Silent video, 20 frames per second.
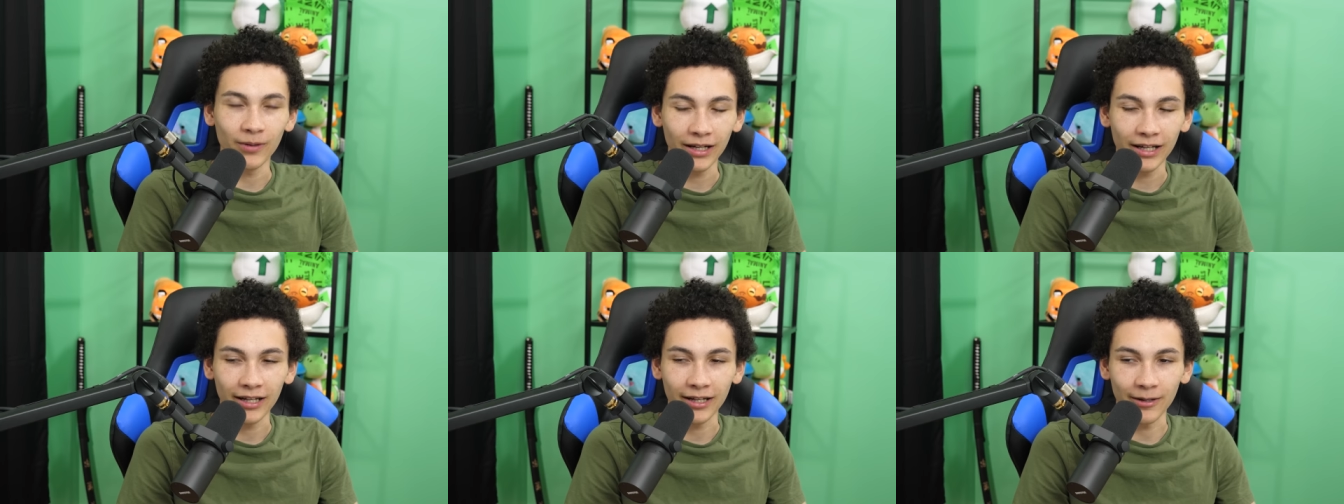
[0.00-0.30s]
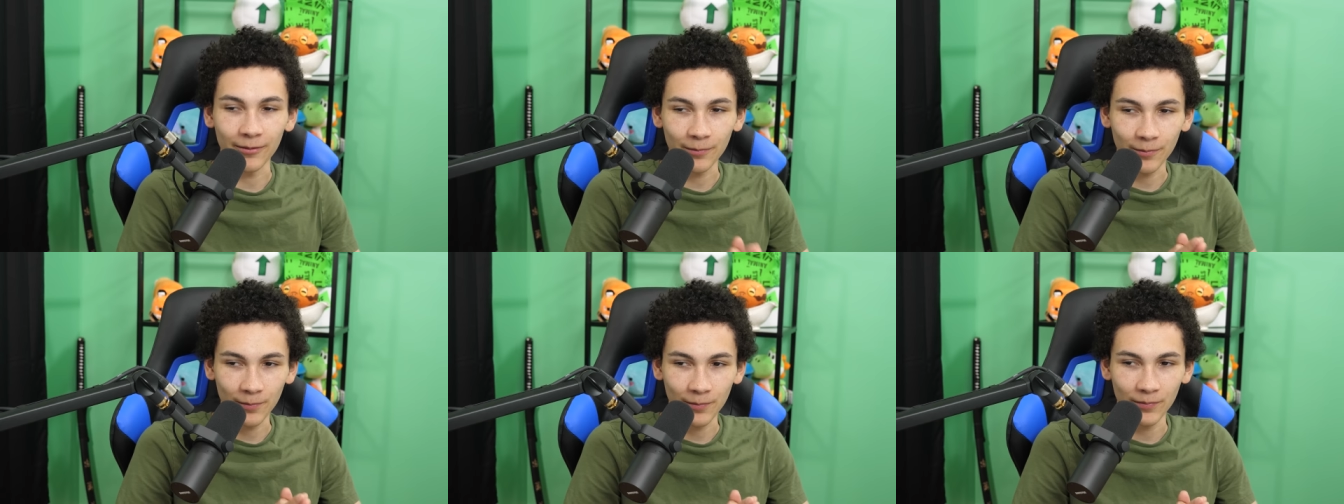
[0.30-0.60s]

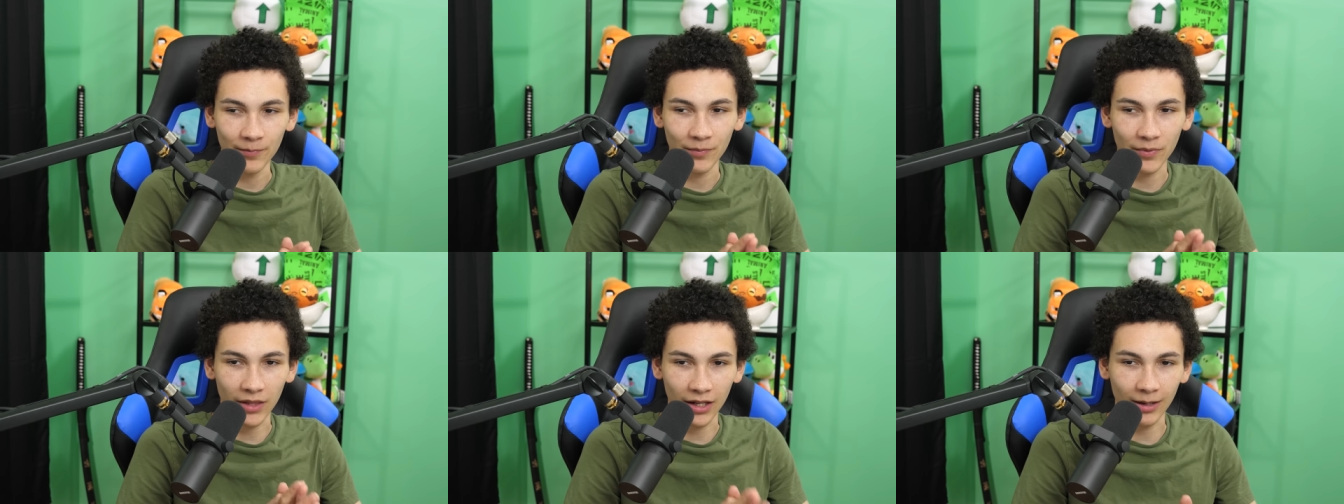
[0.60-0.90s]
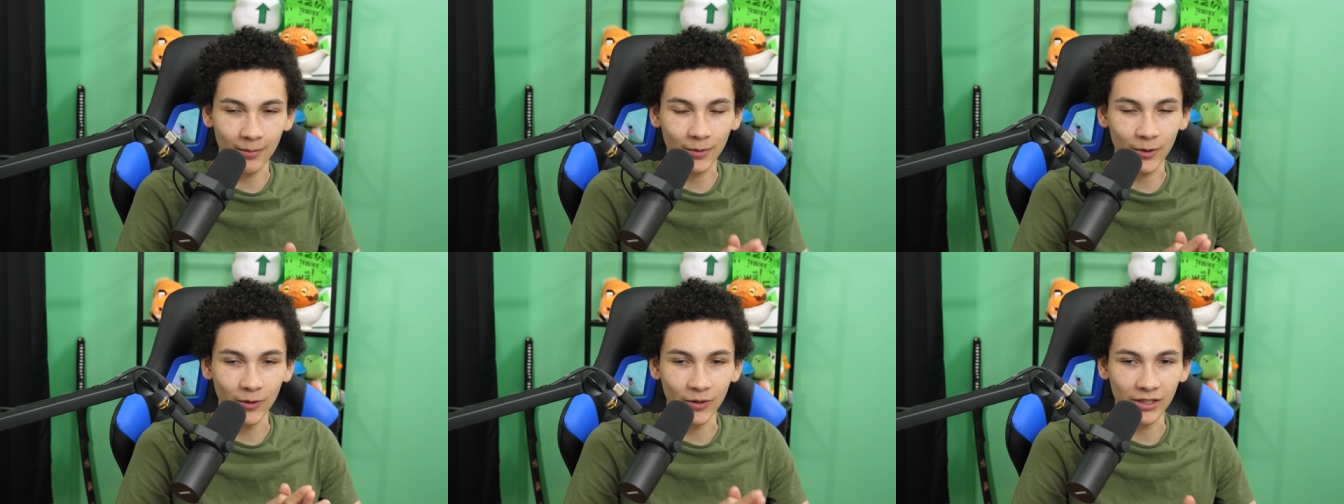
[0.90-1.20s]
way
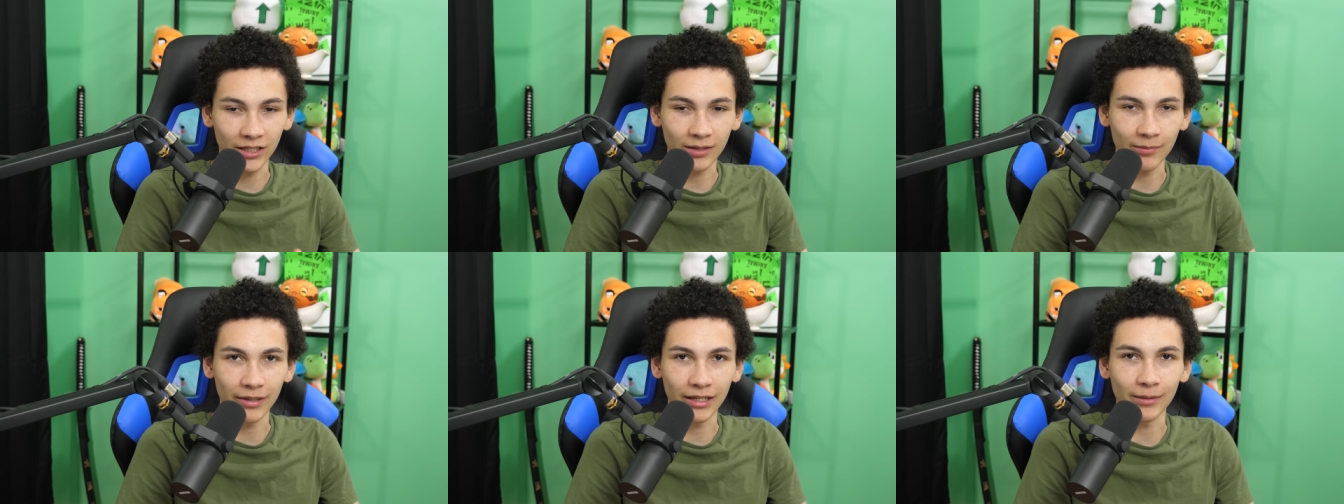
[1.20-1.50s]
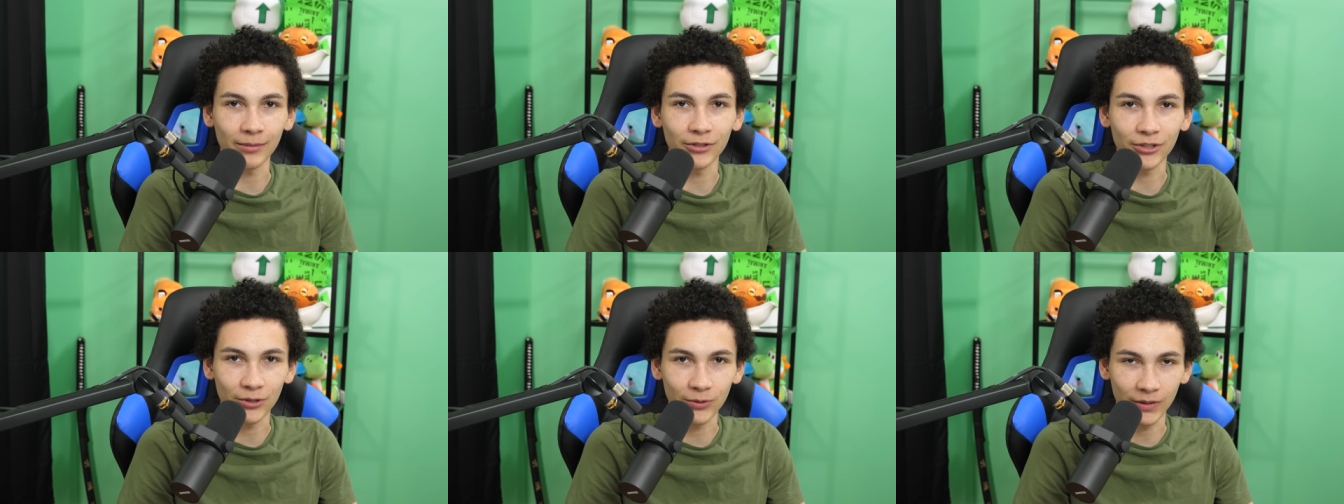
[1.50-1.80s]
that I'm going to be
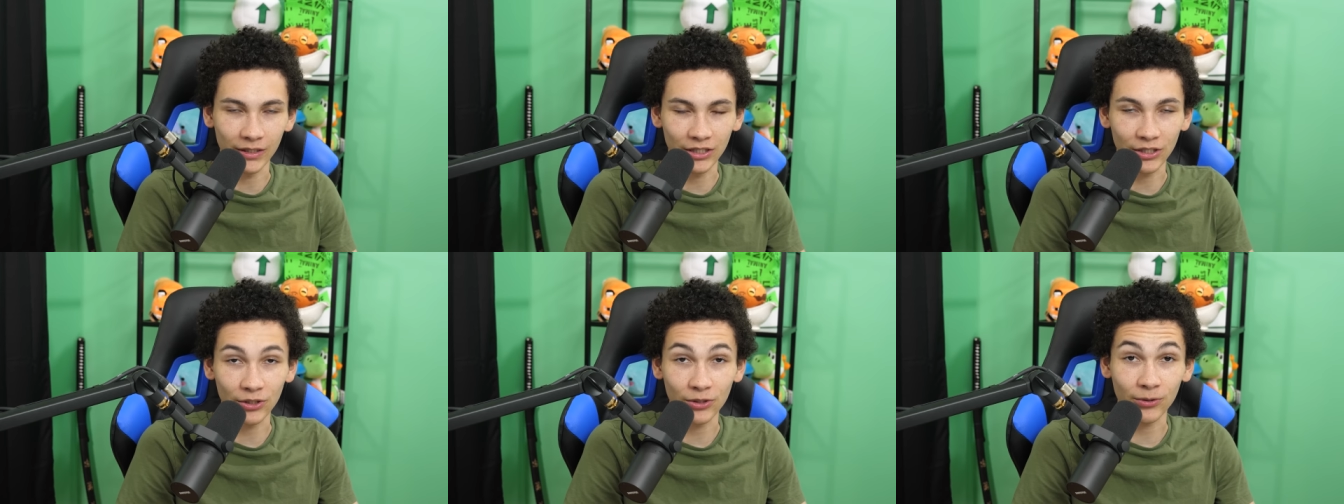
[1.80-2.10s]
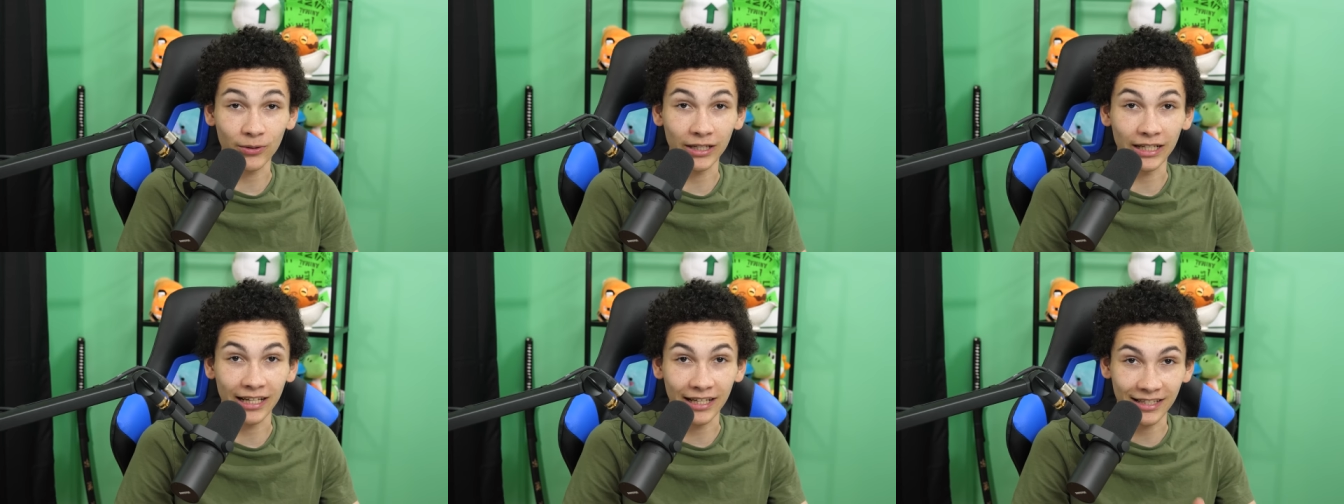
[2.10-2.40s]
able to
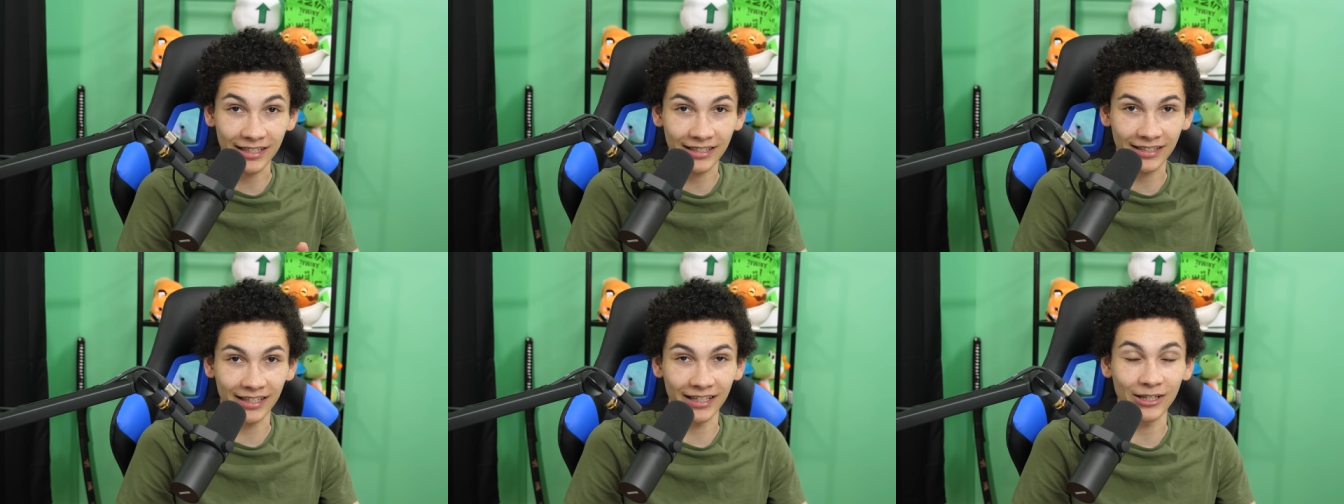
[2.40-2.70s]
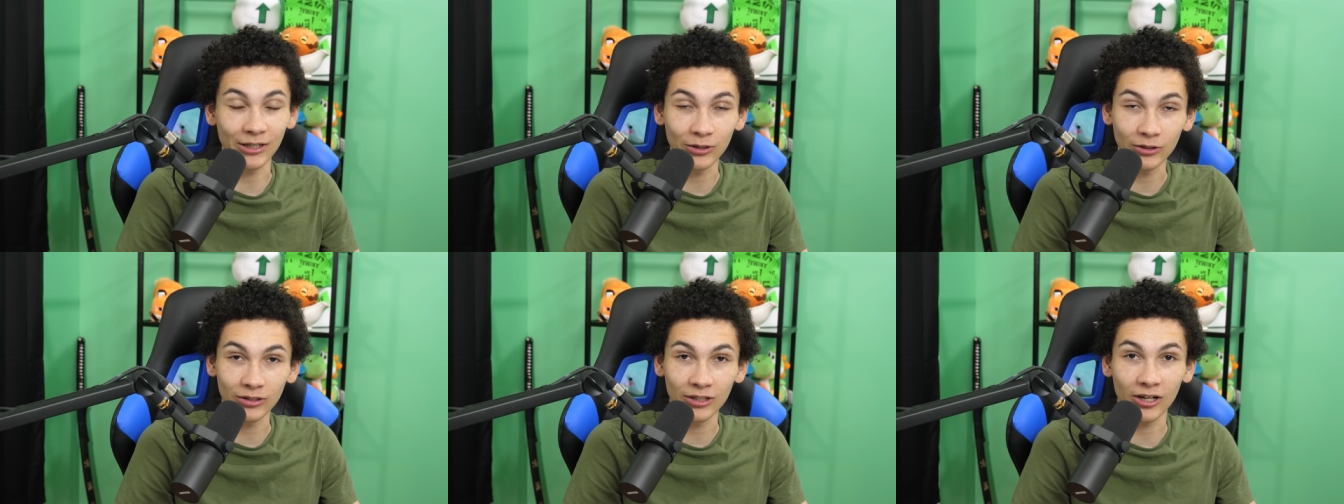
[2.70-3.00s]
enjoy a
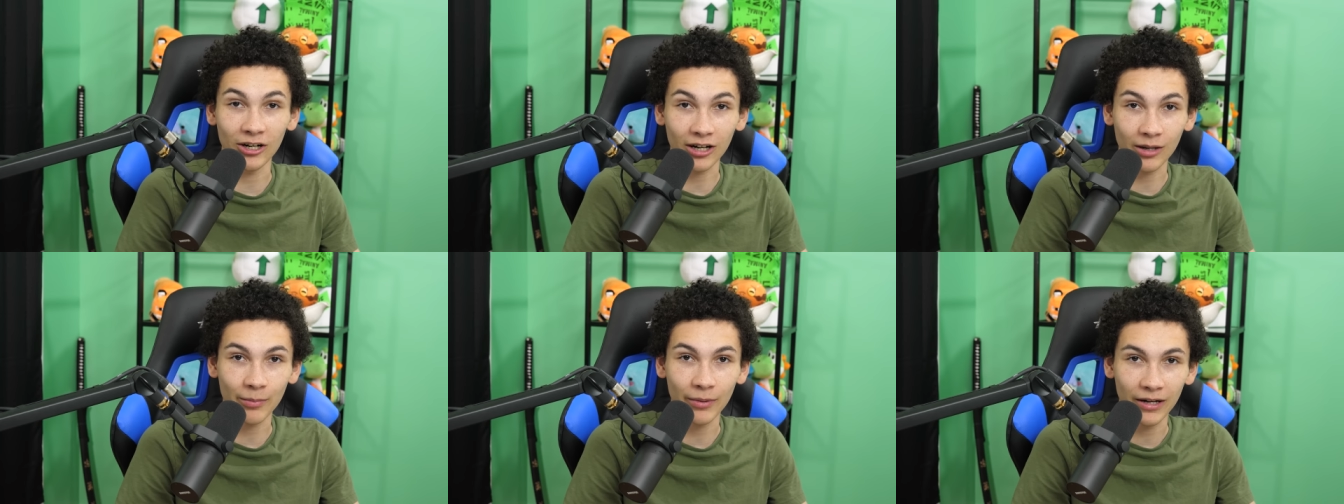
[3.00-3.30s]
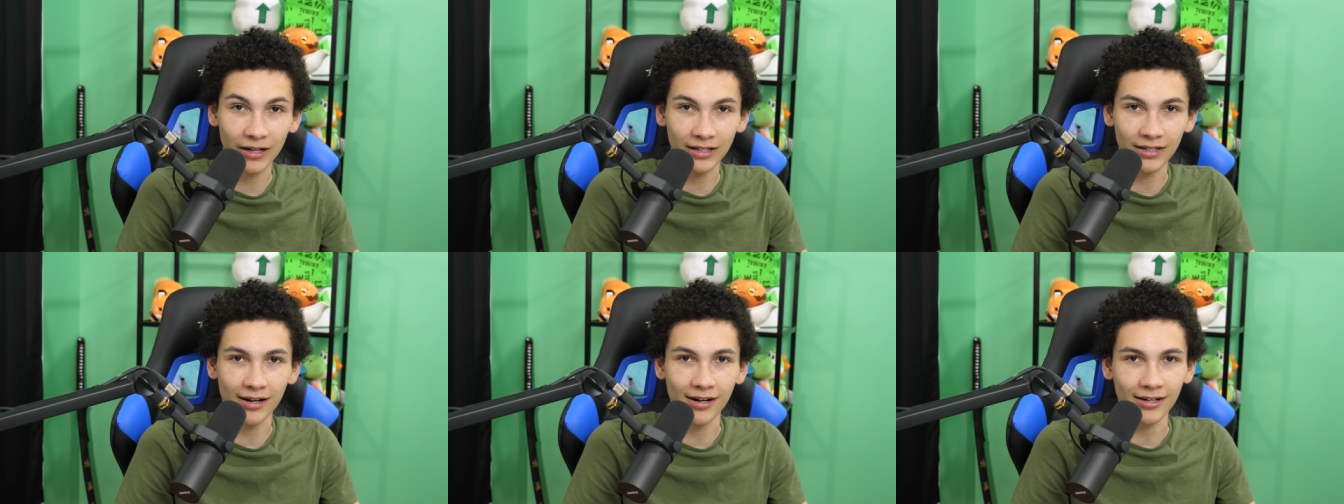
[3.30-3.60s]
single Dark
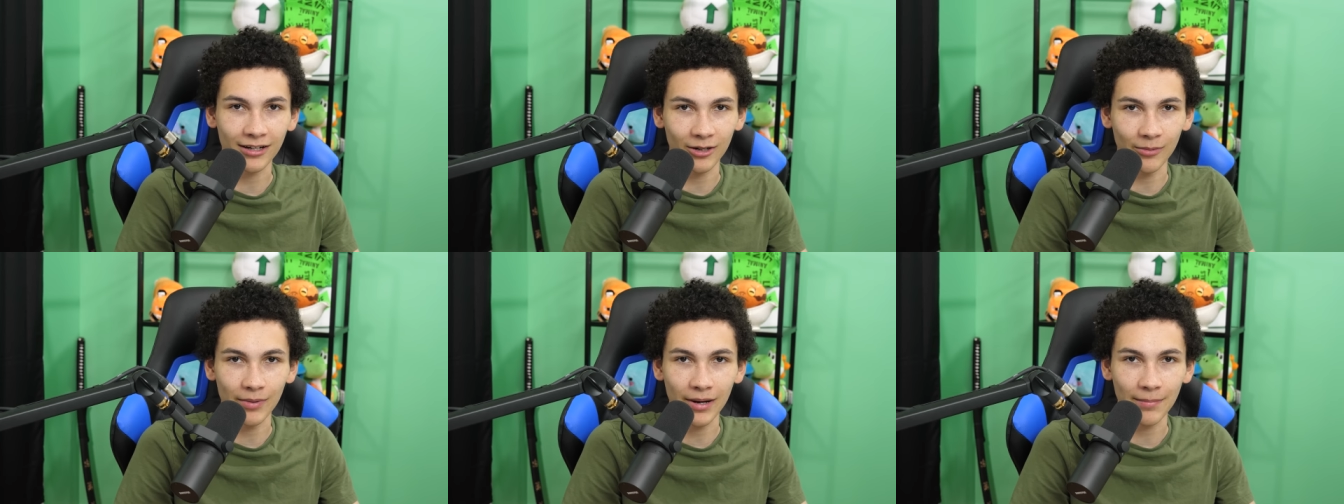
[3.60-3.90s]
Berry Dr.